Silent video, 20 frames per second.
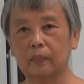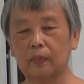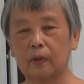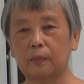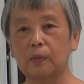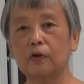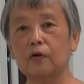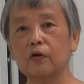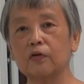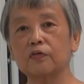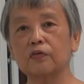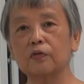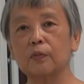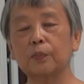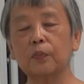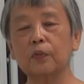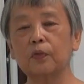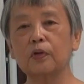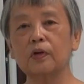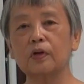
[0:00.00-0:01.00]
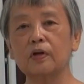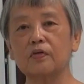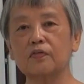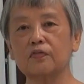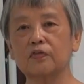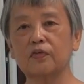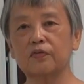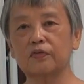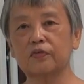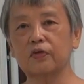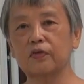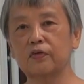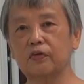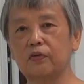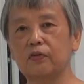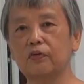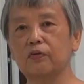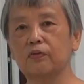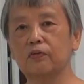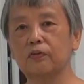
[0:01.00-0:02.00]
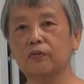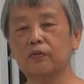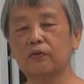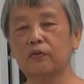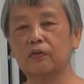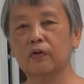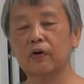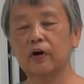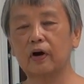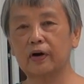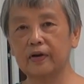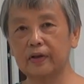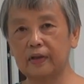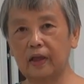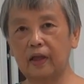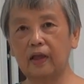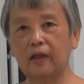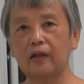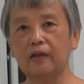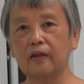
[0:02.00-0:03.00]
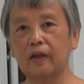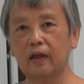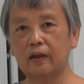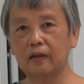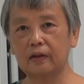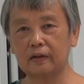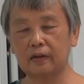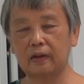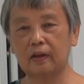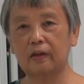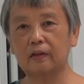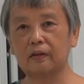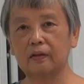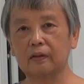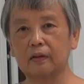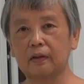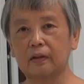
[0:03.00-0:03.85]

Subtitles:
Because the Buddha is teaching you again and again.